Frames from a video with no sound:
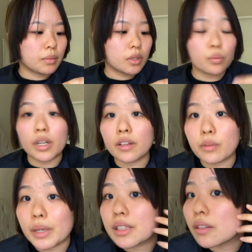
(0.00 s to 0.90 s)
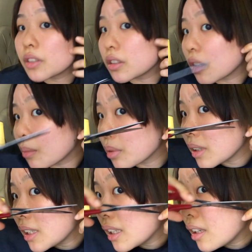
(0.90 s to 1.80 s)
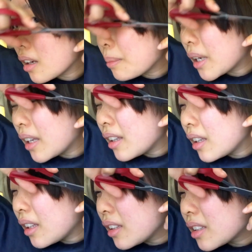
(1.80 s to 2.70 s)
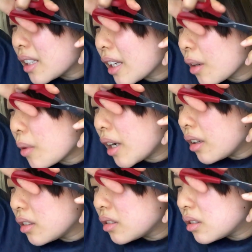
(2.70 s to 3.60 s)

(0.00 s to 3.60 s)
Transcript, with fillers: I'm just waiting for myself to start bleeding, but it's taking a while.